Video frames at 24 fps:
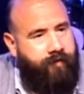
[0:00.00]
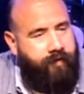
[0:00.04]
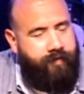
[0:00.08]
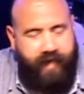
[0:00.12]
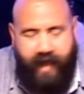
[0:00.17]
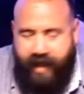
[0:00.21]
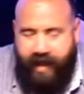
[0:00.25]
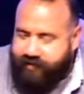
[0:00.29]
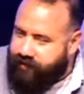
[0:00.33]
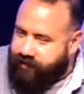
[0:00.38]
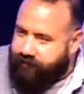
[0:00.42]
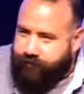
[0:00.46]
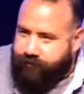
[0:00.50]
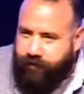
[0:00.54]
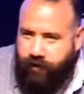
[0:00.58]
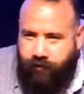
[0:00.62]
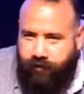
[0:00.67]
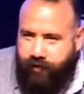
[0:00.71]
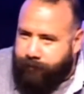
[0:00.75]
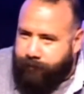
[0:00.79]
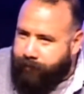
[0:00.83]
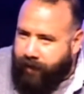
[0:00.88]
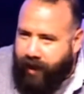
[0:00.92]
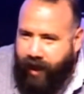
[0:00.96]
That's a
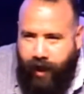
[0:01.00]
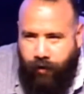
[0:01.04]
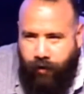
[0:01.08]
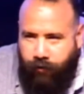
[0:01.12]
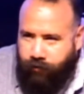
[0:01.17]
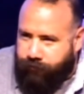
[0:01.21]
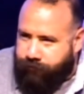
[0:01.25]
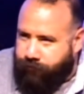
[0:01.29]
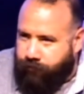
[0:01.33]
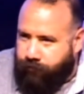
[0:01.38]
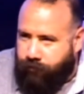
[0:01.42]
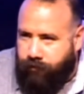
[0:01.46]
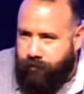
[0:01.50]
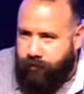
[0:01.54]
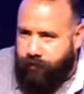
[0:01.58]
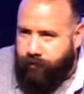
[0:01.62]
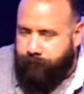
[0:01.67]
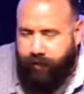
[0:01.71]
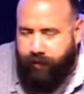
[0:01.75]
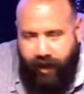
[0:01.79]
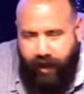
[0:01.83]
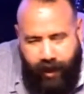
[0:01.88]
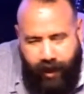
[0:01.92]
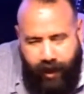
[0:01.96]
very powerful,
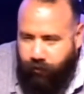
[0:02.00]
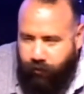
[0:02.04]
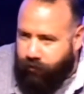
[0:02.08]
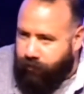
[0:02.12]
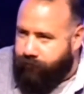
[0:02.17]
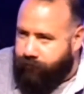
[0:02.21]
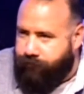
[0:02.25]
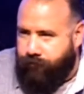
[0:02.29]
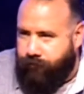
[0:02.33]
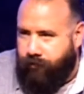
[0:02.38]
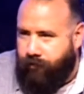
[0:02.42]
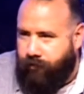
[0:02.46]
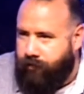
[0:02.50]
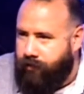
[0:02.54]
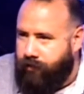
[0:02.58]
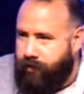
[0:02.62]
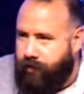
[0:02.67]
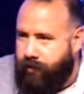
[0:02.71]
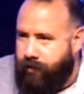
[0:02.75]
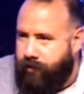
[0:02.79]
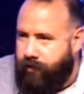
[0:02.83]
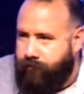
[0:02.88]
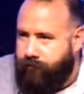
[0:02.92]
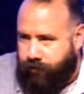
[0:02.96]
powerful
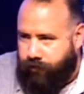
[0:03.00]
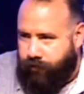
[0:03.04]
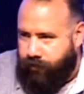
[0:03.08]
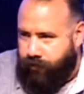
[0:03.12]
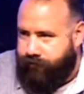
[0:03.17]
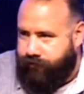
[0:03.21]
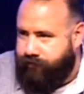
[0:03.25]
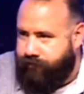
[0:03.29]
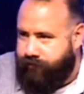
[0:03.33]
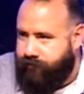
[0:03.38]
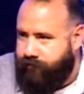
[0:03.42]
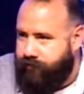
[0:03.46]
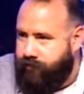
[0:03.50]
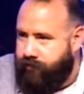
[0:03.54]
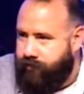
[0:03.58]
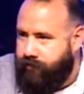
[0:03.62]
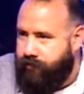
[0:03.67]
verse.